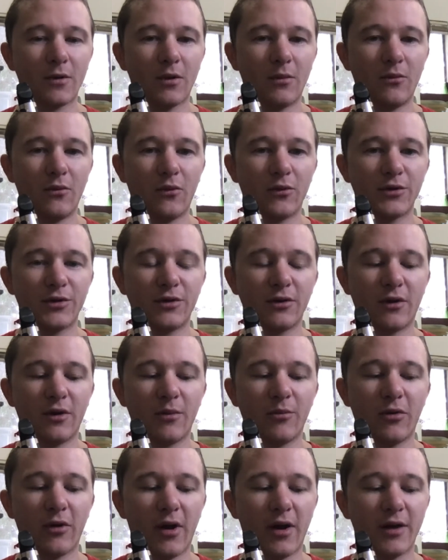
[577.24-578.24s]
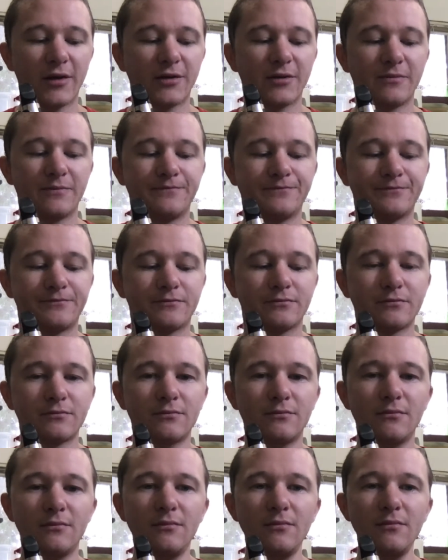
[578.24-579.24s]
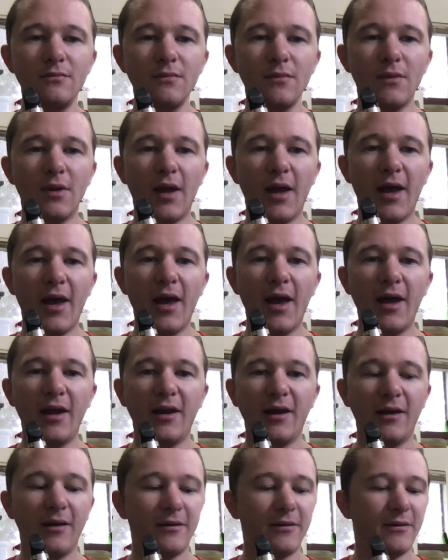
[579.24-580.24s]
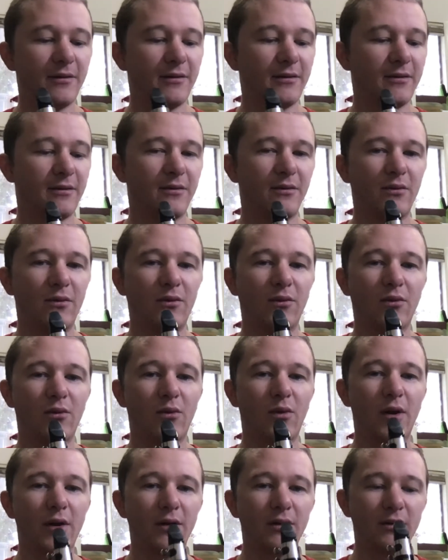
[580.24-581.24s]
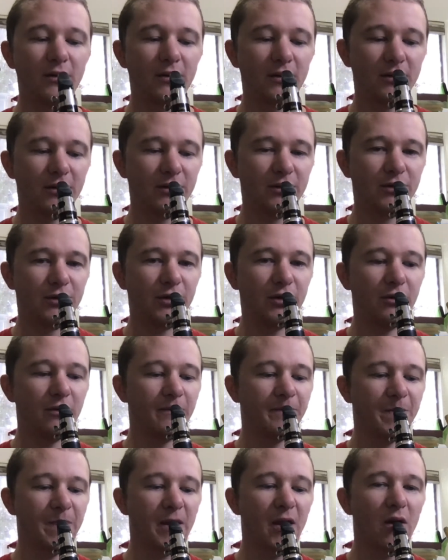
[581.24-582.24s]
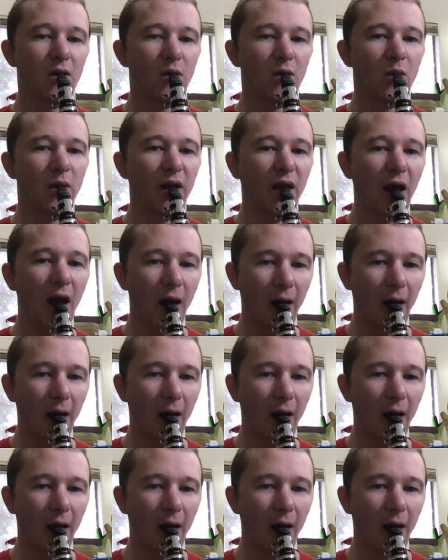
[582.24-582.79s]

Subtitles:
We're still going to progress. 80. 1, 2, ready.